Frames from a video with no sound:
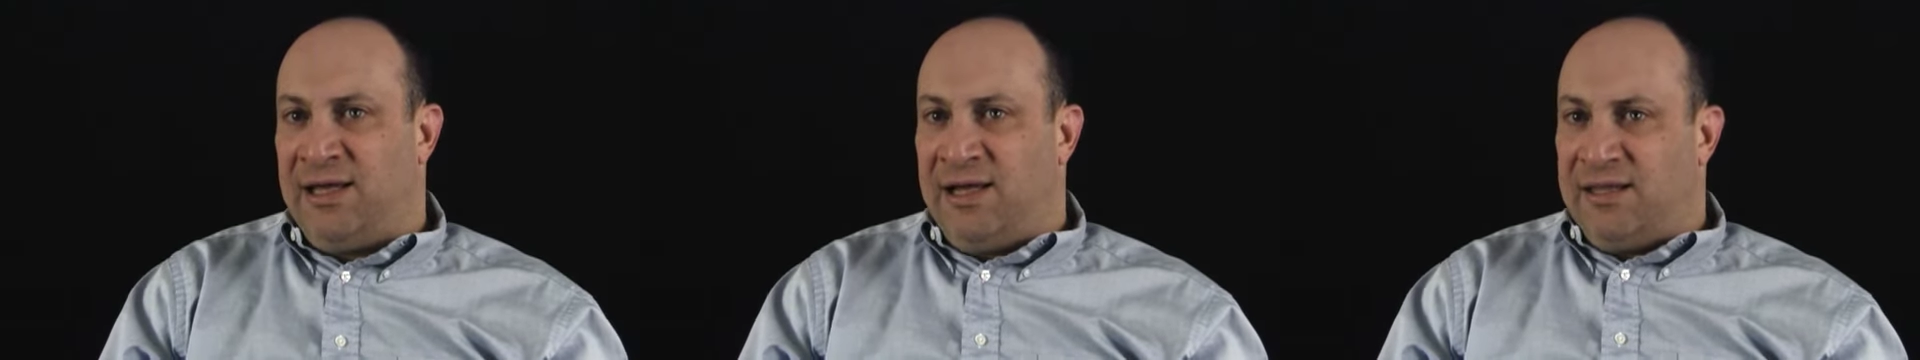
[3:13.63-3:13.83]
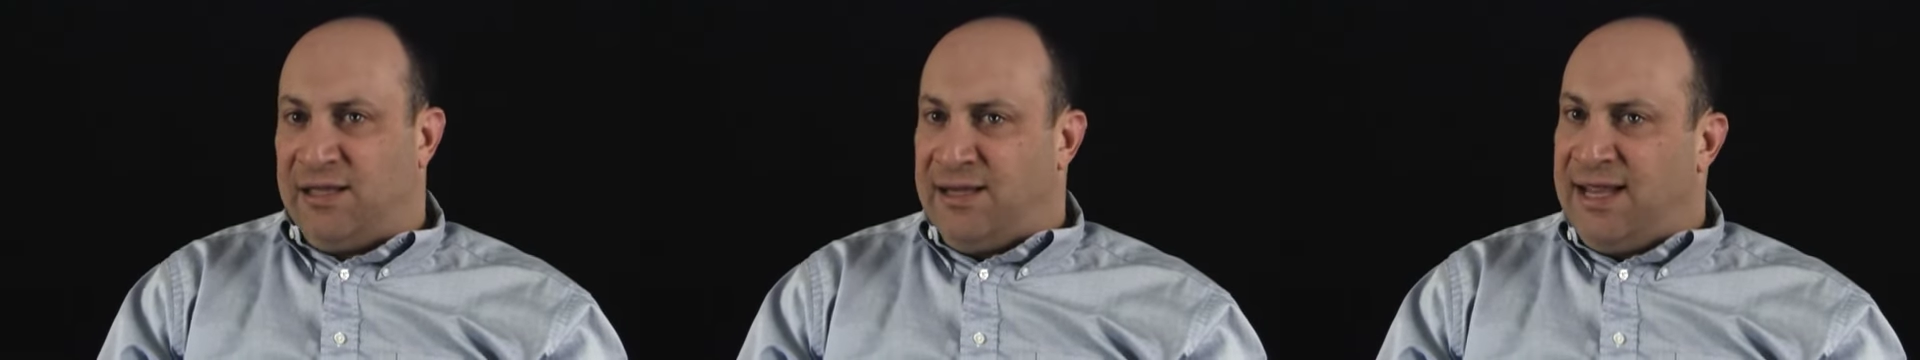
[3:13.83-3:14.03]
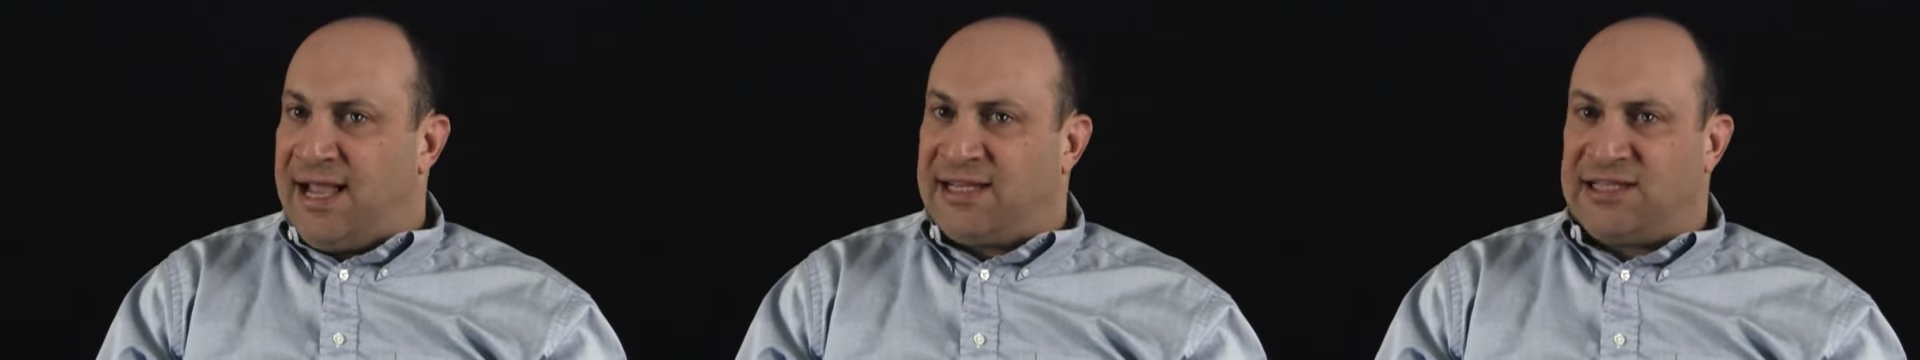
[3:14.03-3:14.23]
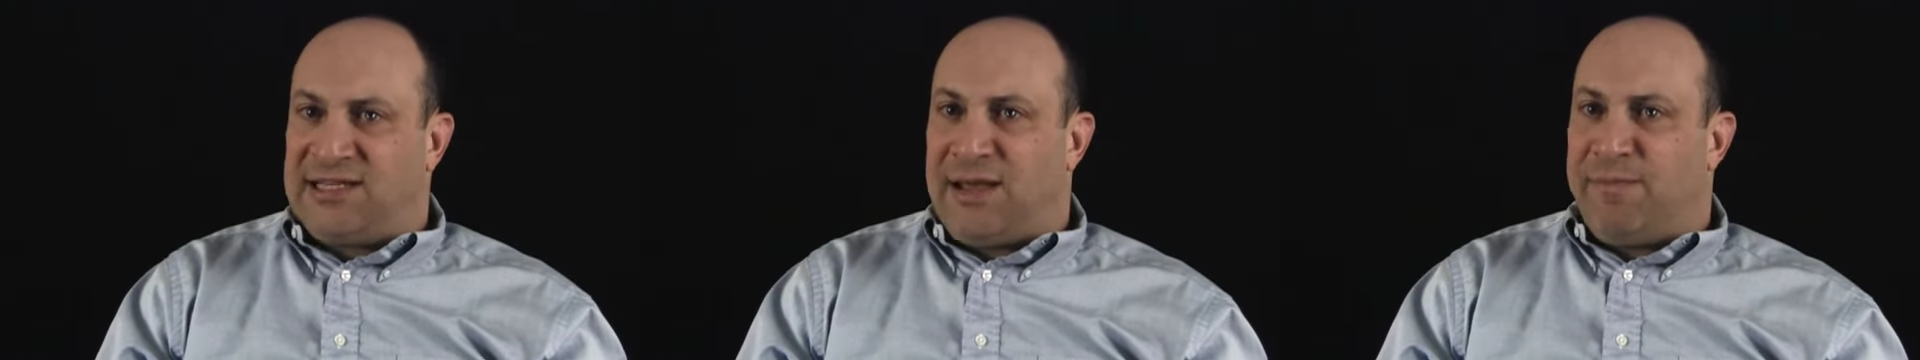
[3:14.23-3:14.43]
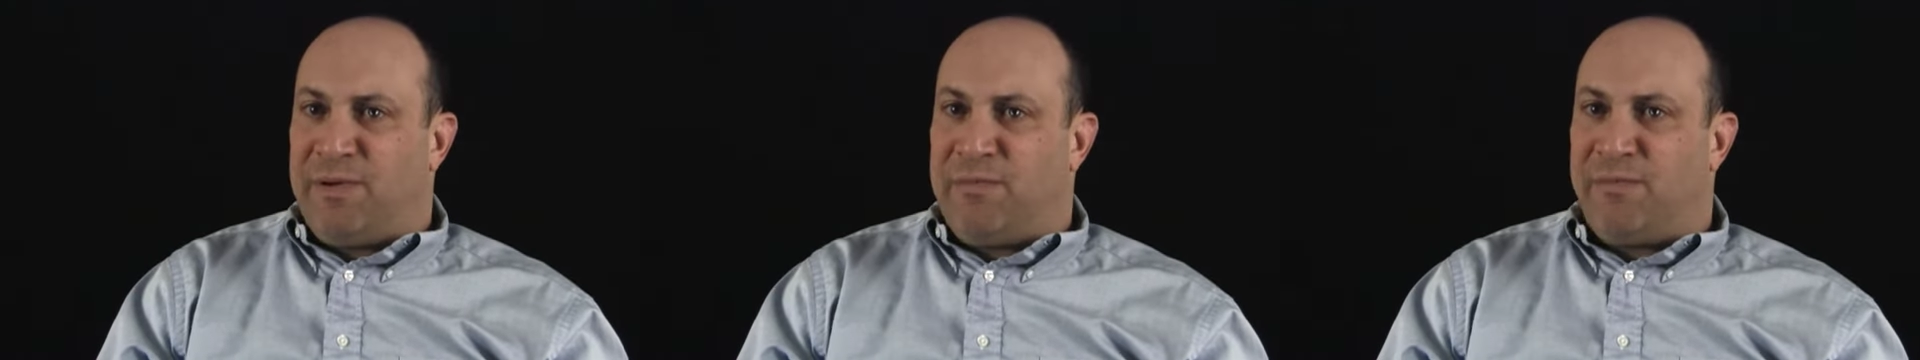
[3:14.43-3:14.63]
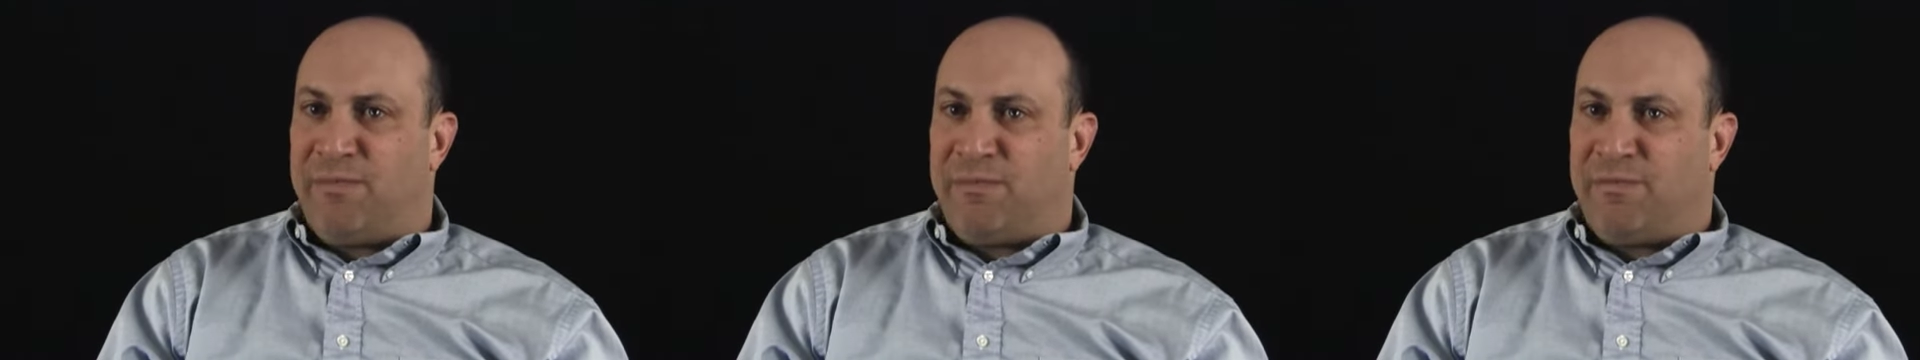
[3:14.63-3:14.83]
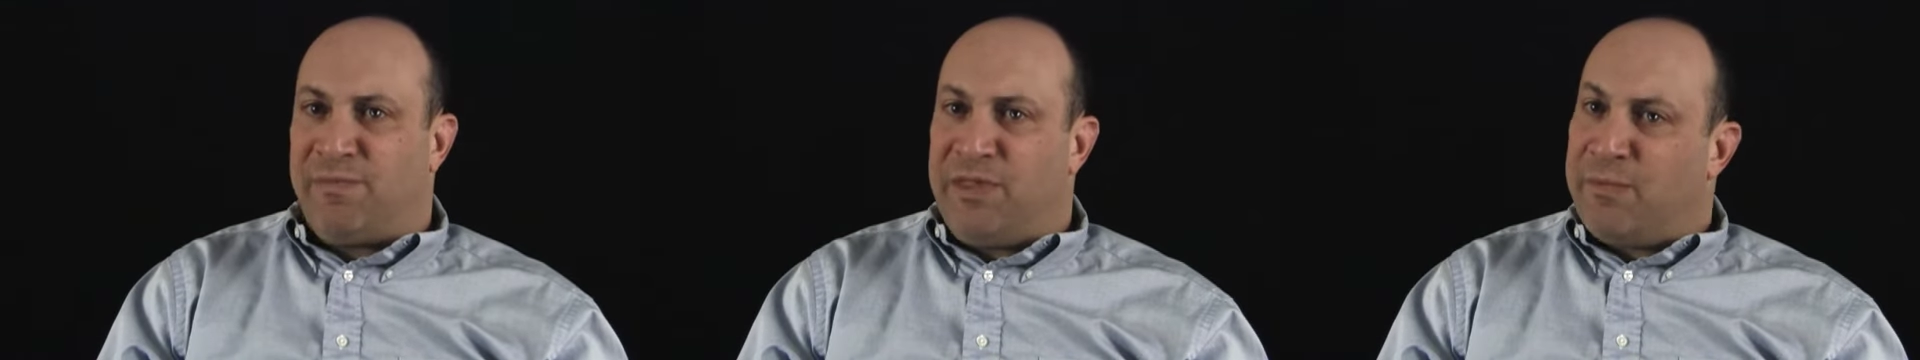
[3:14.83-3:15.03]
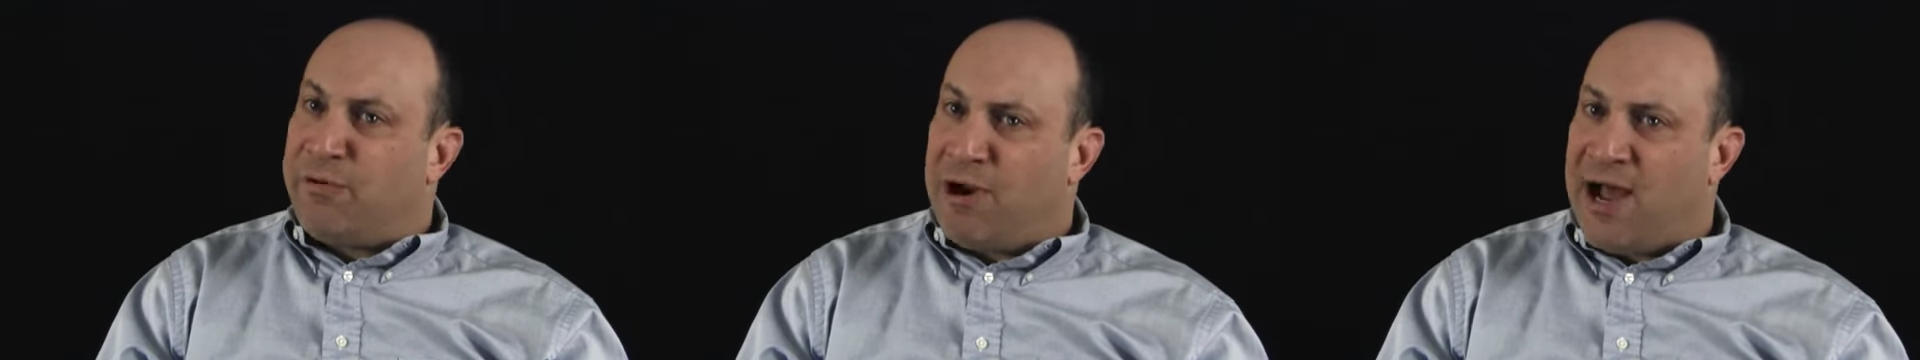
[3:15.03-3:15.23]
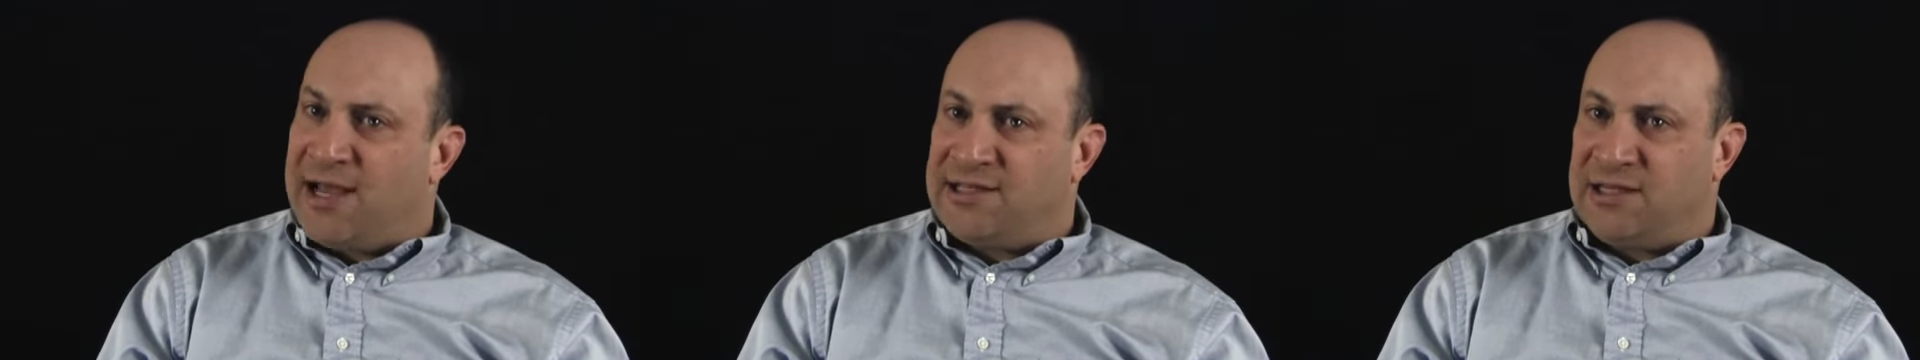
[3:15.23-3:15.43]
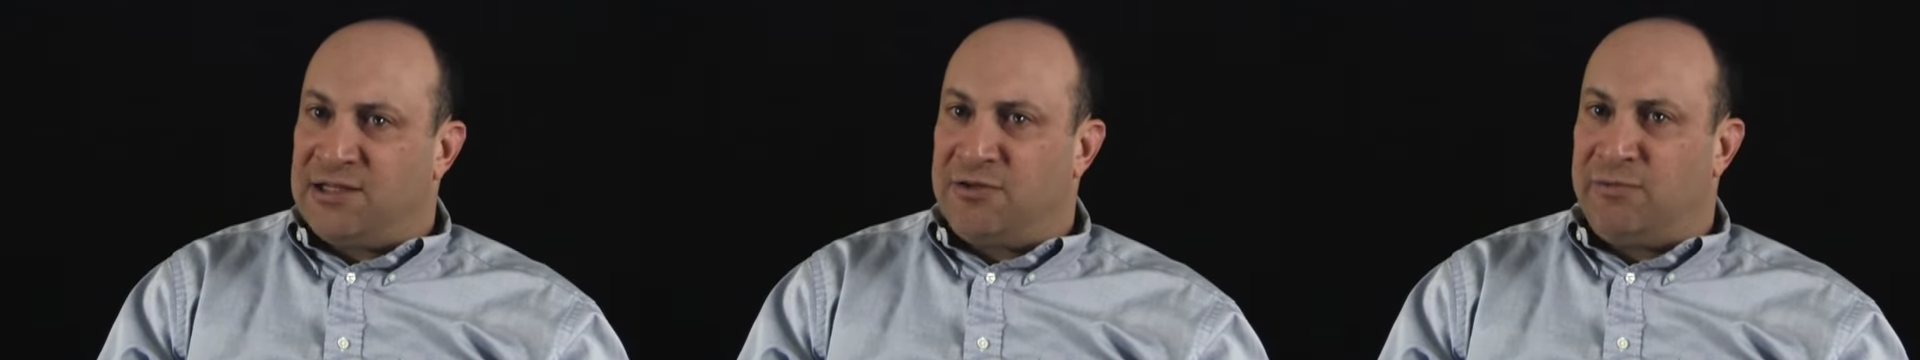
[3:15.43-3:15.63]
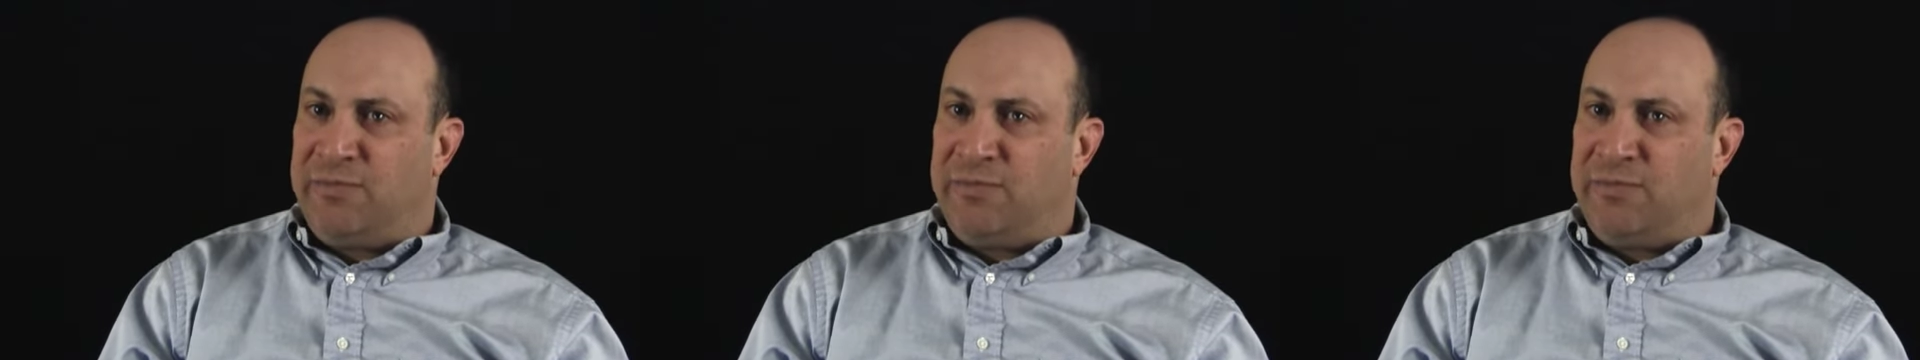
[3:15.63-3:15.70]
the next step in the process would